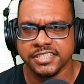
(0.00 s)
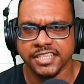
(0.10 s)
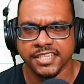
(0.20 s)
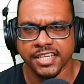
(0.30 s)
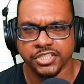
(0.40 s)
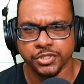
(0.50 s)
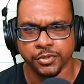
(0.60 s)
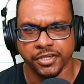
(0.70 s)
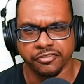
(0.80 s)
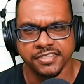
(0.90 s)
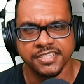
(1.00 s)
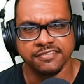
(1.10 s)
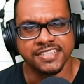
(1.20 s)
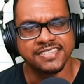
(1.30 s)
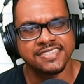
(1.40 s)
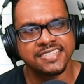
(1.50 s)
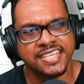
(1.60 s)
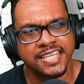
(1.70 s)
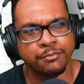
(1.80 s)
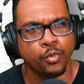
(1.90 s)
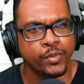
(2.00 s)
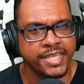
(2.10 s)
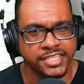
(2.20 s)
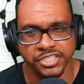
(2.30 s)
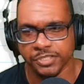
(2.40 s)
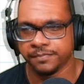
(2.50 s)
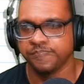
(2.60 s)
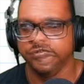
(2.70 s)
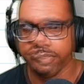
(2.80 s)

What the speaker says: Jenny and Shauna received the same wage.